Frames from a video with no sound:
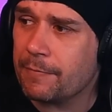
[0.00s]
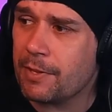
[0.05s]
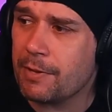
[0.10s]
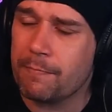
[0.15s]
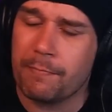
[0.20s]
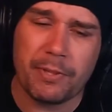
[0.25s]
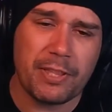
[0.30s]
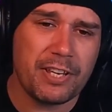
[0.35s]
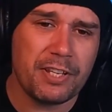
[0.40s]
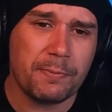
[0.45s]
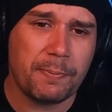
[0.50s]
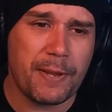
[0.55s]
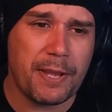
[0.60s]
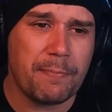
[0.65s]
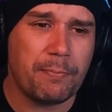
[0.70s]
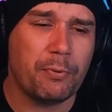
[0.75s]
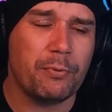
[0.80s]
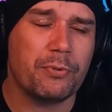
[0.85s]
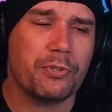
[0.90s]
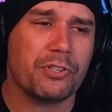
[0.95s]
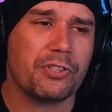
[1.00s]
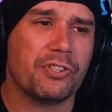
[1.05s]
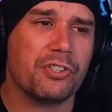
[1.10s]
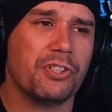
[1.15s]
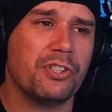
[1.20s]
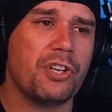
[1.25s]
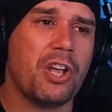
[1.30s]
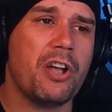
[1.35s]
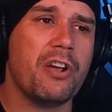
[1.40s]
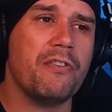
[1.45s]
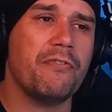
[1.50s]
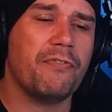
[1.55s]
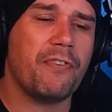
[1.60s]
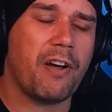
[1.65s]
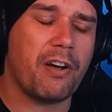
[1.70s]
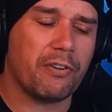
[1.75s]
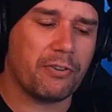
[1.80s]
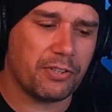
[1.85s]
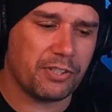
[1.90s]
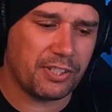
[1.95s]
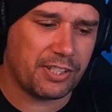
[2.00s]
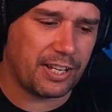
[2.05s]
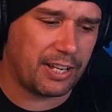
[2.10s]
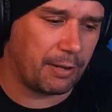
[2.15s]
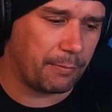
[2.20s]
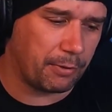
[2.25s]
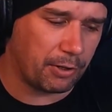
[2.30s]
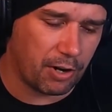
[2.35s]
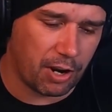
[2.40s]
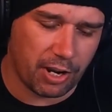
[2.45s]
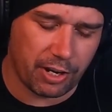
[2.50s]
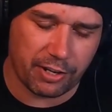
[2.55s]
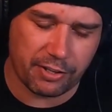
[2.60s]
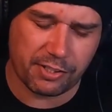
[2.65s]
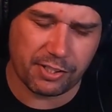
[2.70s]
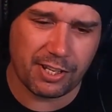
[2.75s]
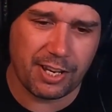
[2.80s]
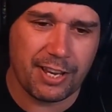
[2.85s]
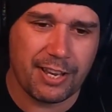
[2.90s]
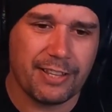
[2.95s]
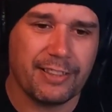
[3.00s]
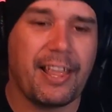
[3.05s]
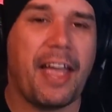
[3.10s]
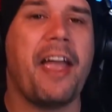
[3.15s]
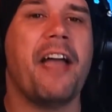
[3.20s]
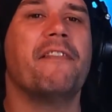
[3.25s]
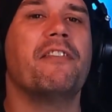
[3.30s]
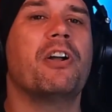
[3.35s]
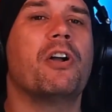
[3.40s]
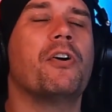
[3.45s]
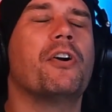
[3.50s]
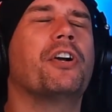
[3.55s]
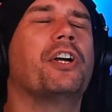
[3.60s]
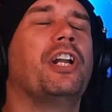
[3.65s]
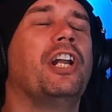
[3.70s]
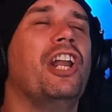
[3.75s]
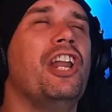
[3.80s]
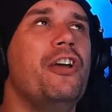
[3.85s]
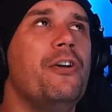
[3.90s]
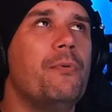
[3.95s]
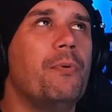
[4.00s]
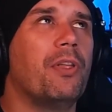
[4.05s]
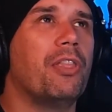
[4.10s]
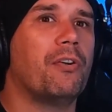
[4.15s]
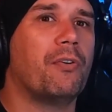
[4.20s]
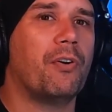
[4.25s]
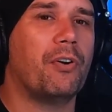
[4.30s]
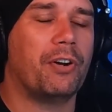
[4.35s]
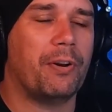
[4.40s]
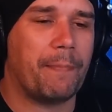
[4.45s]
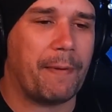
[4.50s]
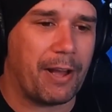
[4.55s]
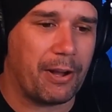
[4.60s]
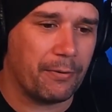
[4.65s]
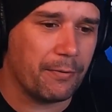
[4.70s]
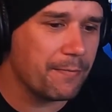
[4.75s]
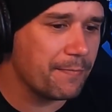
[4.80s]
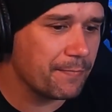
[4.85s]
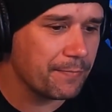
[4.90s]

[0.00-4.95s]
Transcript: But these people just so far a stick up their ass, they haven't got a clue what they're on about.